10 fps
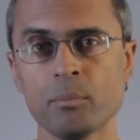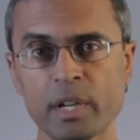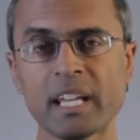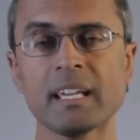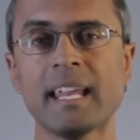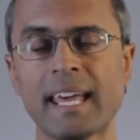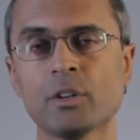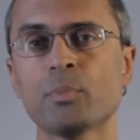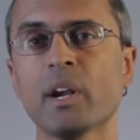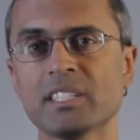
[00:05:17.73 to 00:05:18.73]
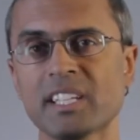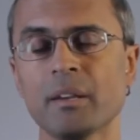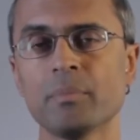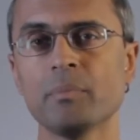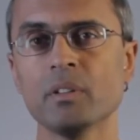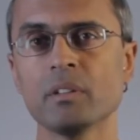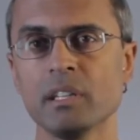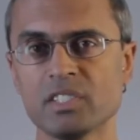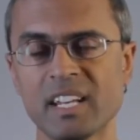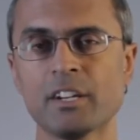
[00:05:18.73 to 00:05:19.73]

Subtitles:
bringing in enterprise capabilities and